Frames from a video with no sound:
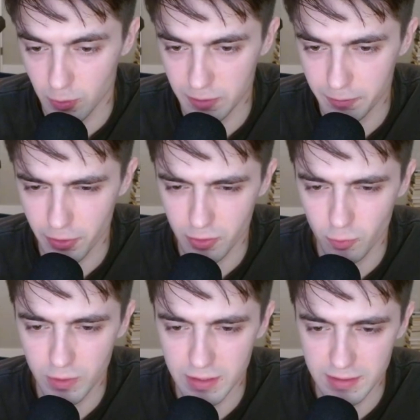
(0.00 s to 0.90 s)
We put our
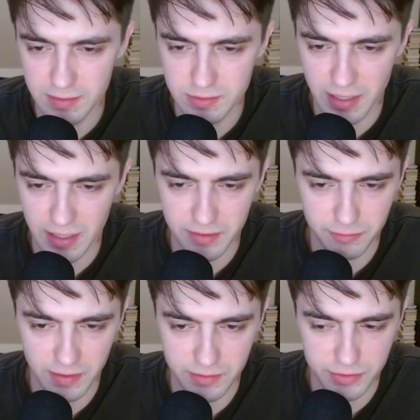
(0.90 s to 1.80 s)
queen to add a
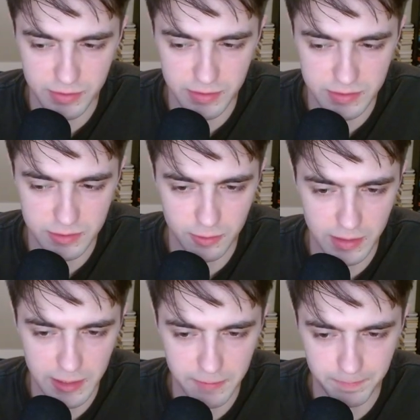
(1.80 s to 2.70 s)
defender to this square.